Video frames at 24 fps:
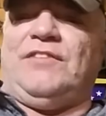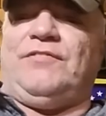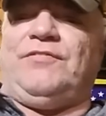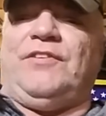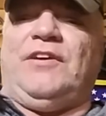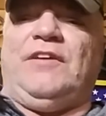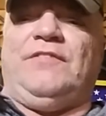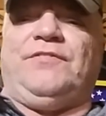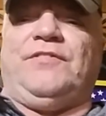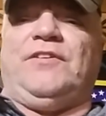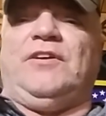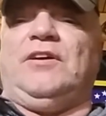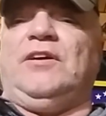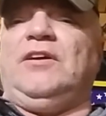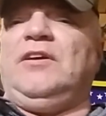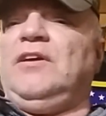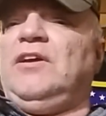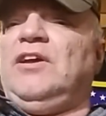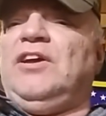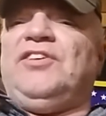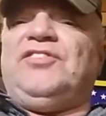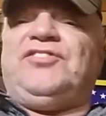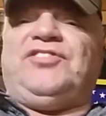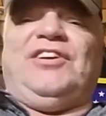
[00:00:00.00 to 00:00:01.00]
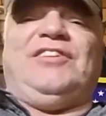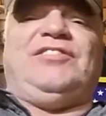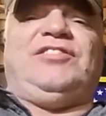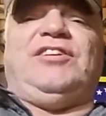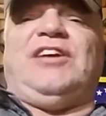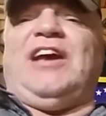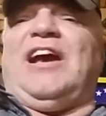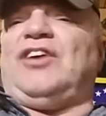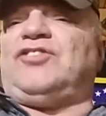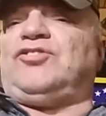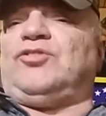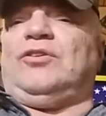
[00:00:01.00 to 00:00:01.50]
If the
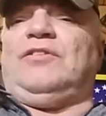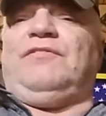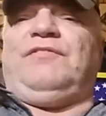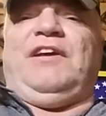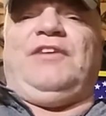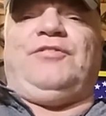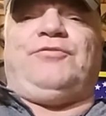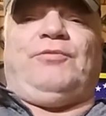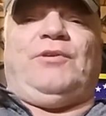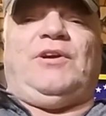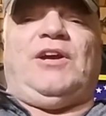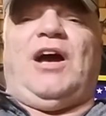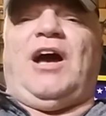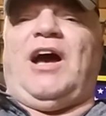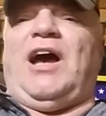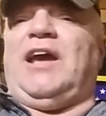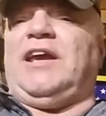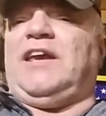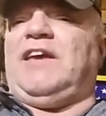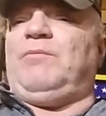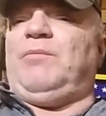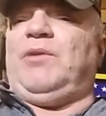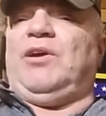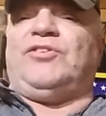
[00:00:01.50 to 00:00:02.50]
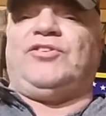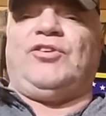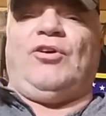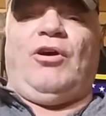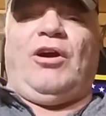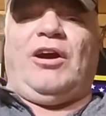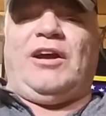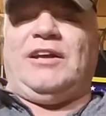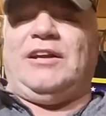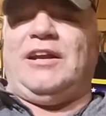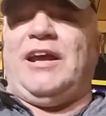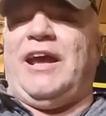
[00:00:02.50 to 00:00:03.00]
CTX or the V3i give me a
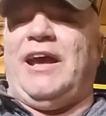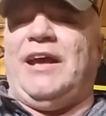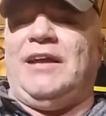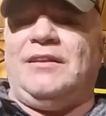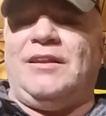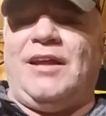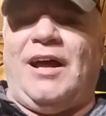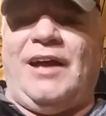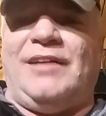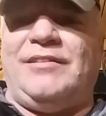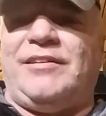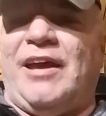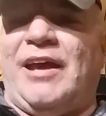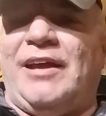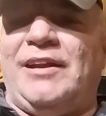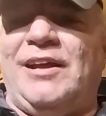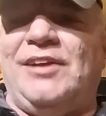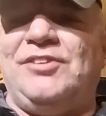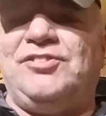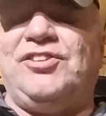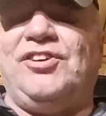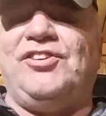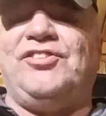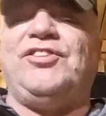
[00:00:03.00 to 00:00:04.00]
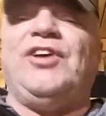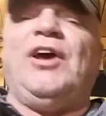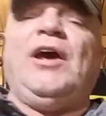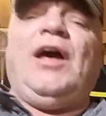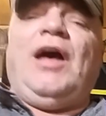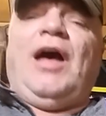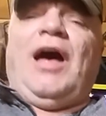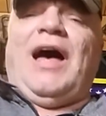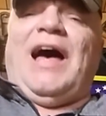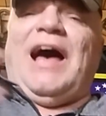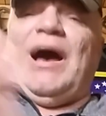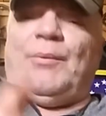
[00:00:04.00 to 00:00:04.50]
target at 8, 9, 10 inches,
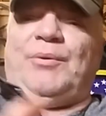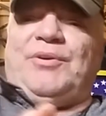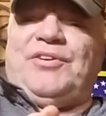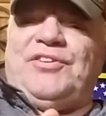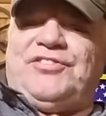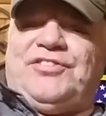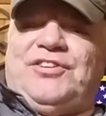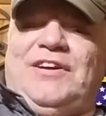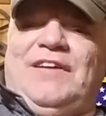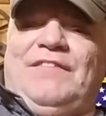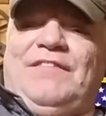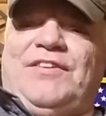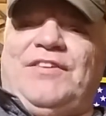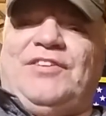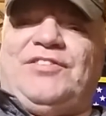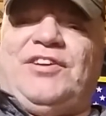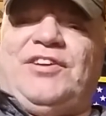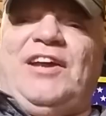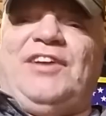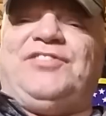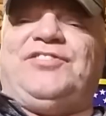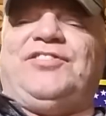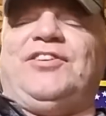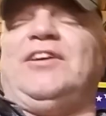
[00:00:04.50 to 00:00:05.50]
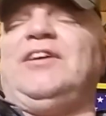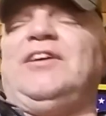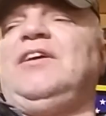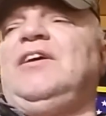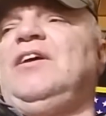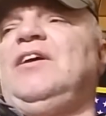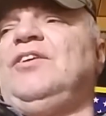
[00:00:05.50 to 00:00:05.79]
I want to see if this hits it.